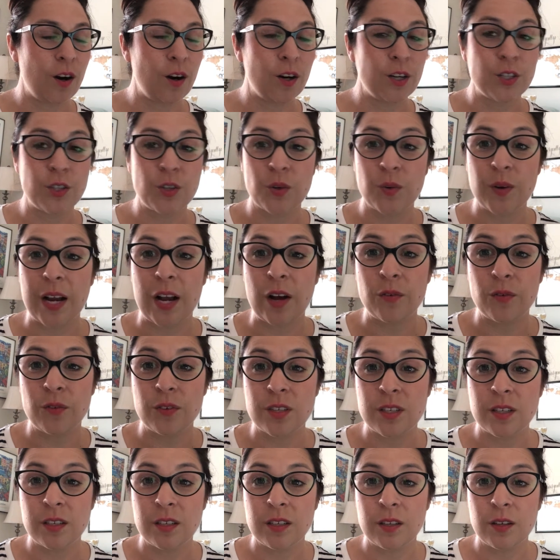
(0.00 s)

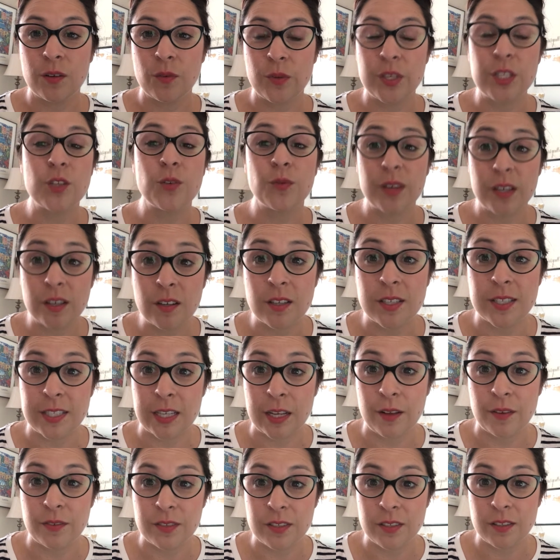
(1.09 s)
surround
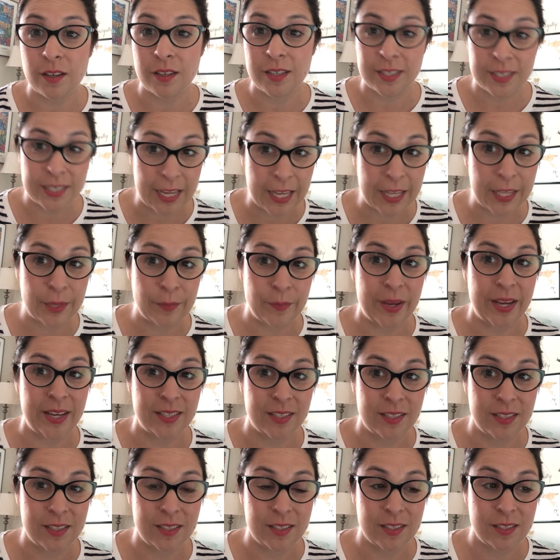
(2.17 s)
ourselves on a daily
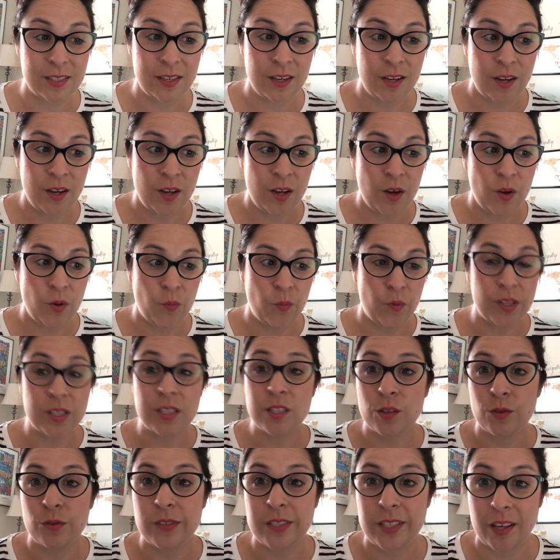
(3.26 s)
basis with
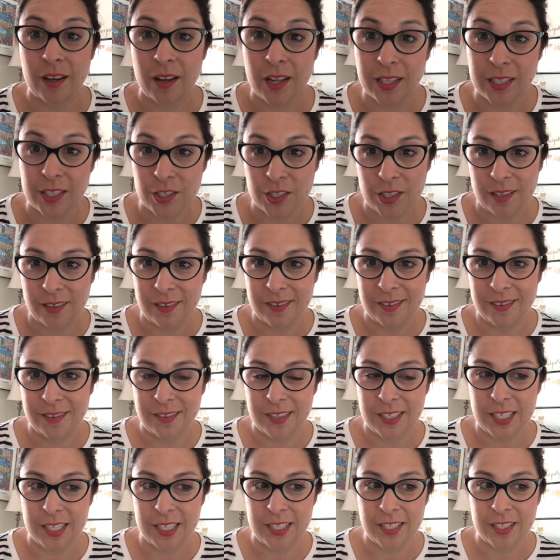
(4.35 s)
sociology,
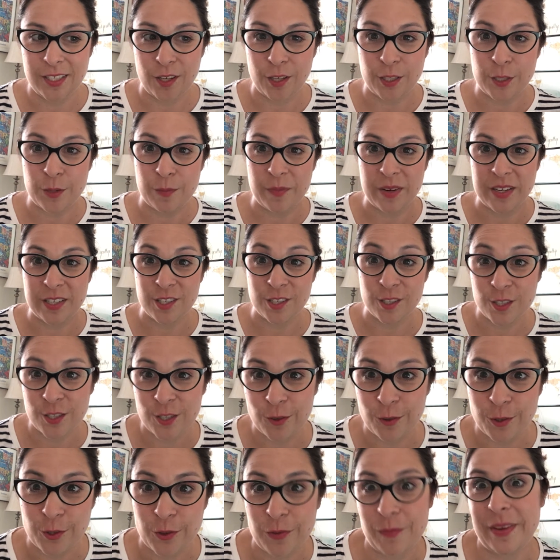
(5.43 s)
not to mention
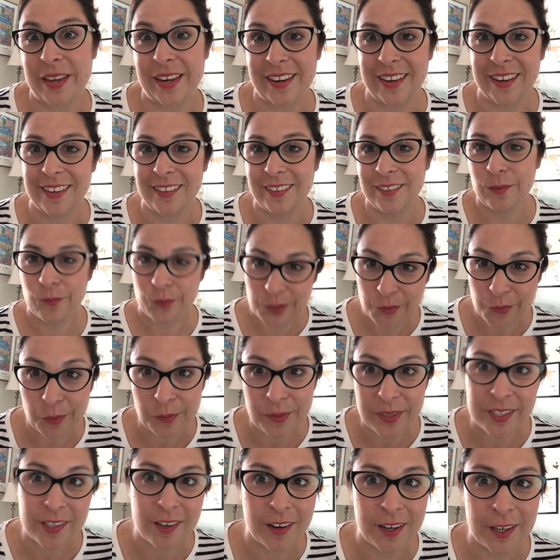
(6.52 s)
social media, which we'll
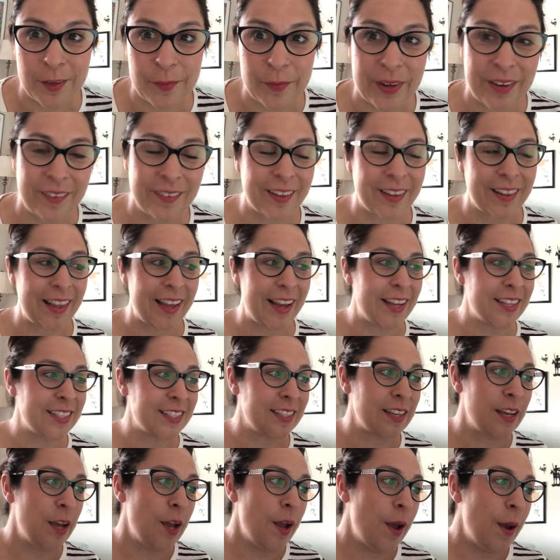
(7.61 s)
be talking about in
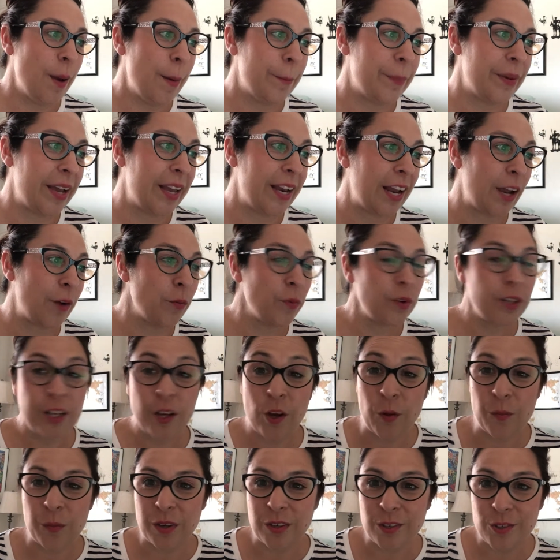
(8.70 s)
class. But I really
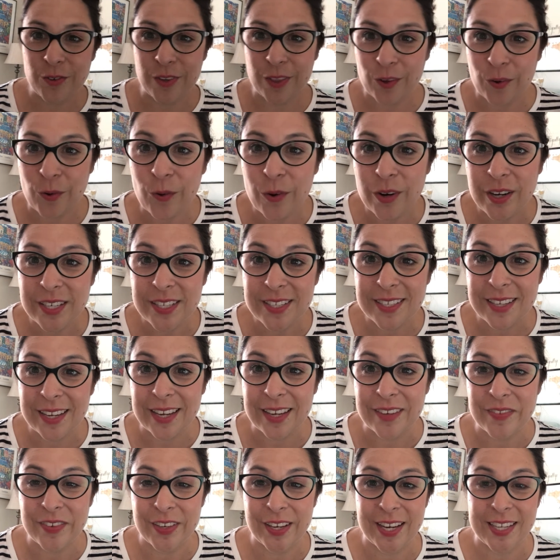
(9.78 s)
hope you enjoyed the course.
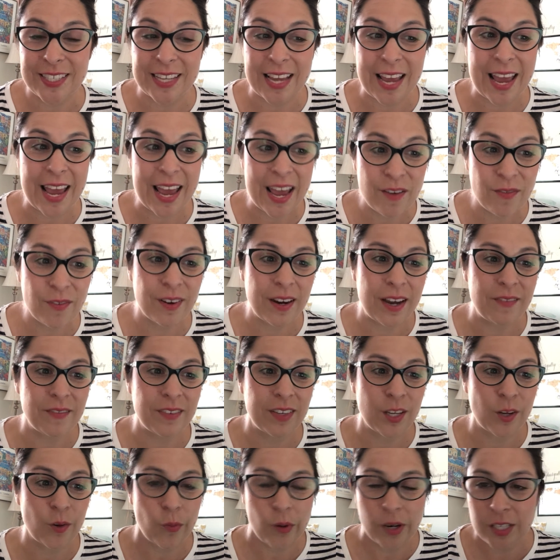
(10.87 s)
If you guys ever have
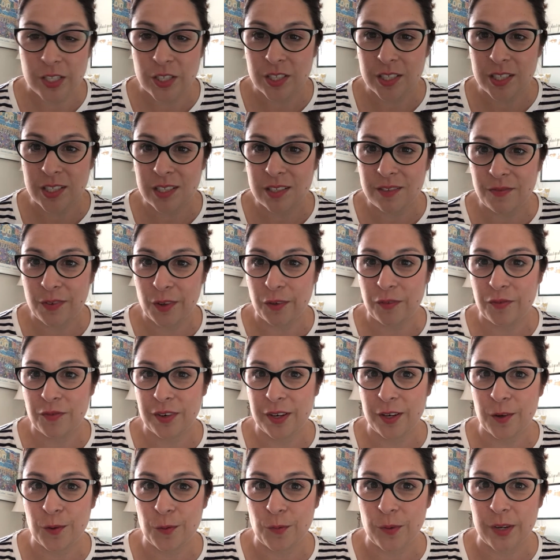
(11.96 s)
any questions, feel
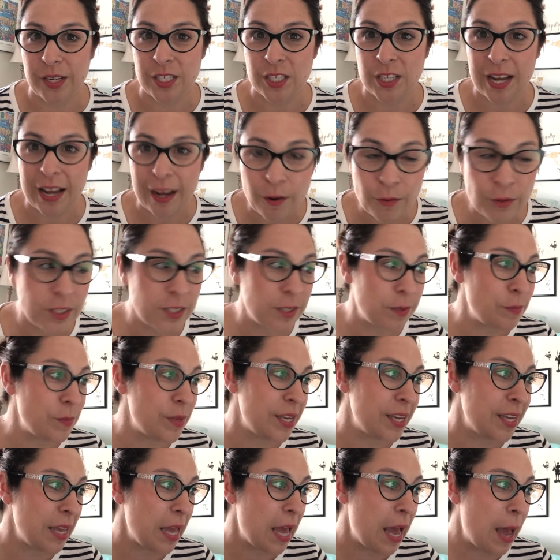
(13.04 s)
free to reach out to
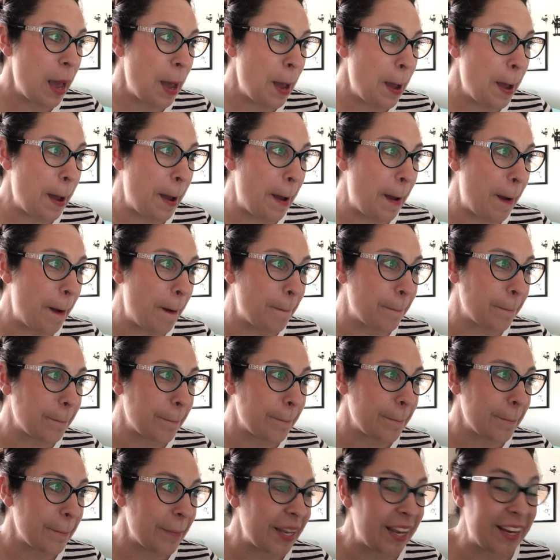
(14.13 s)
me. And
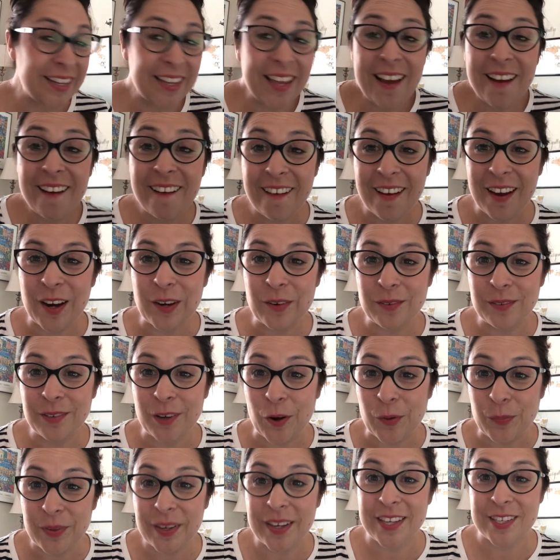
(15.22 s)
yeah, I
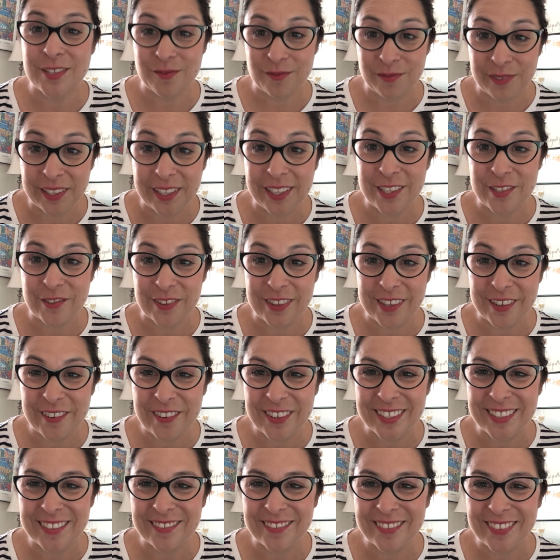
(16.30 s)
hope you guys really enjoyed the
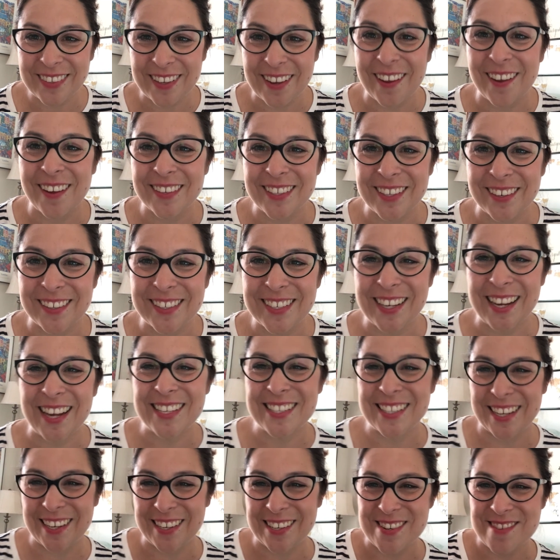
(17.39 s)
course. I'll talk to you
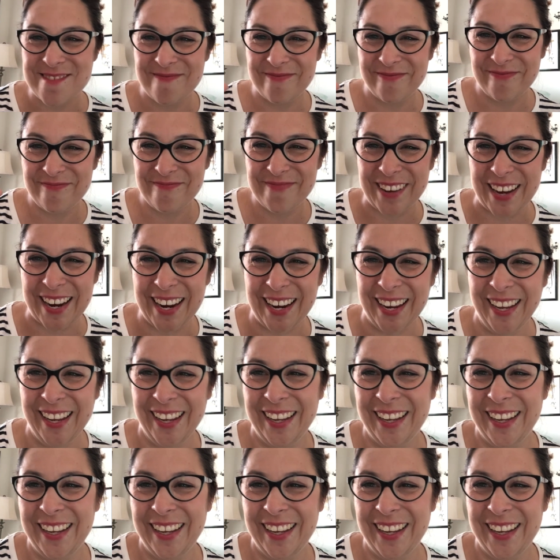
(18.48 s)
guys later. Bye.